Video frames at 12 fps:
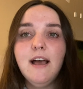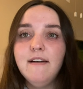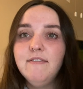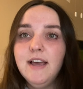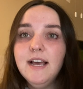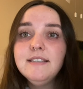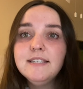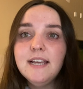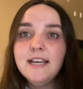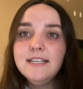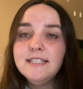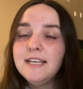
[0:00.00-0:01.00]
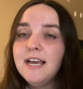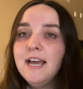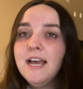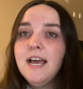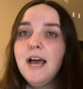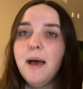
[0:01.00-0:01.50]
of essays
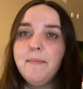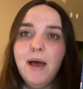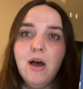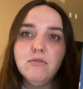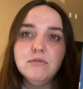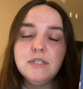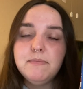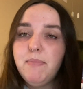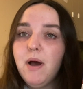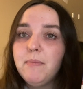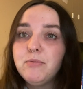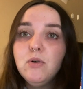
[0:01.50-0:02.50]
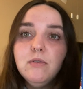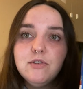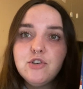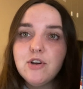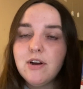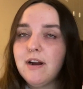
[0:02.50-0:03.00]
about pop
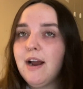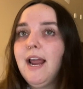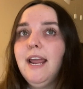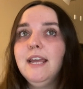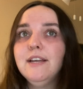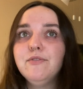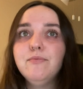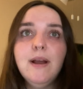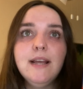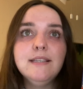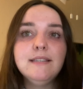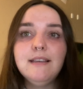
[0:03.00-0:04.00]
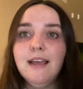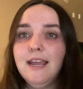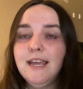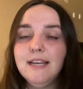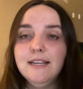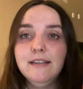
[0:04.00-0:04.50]
culture and race
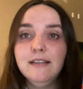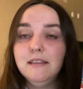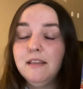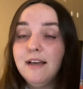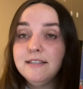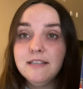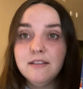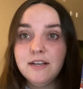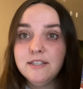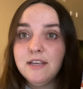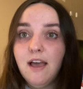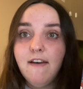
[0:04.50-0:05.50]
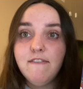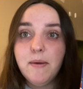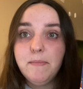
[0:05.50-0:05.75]
and lots and lots of